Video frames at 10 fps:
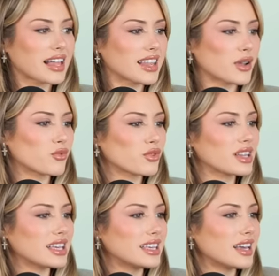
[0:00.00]
that like
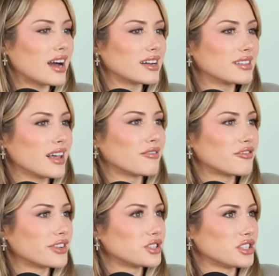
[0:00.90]
really young love
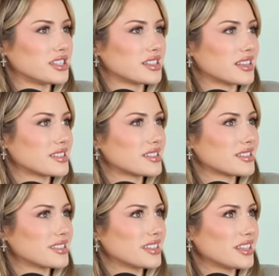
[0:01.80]
for Jesus.
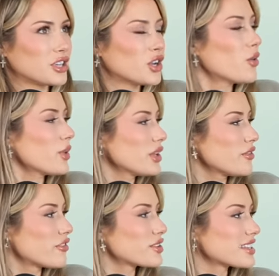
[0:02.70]
You know when you
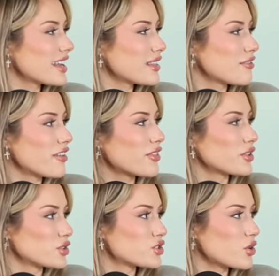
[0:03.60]
first get in the faith
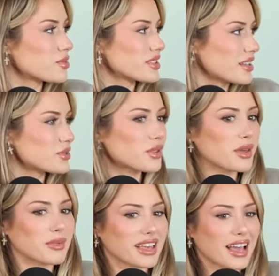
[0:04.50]
and you're so obsessed with
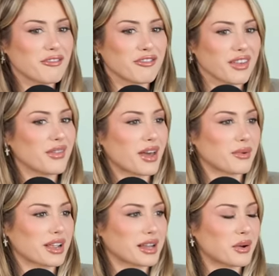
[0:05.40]
him, like I feel that
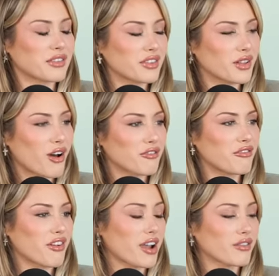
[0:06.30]
right now. I feel on
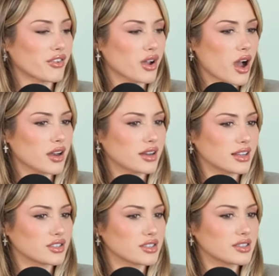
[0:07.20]
fire for God and
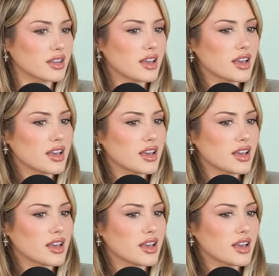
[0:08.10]
I just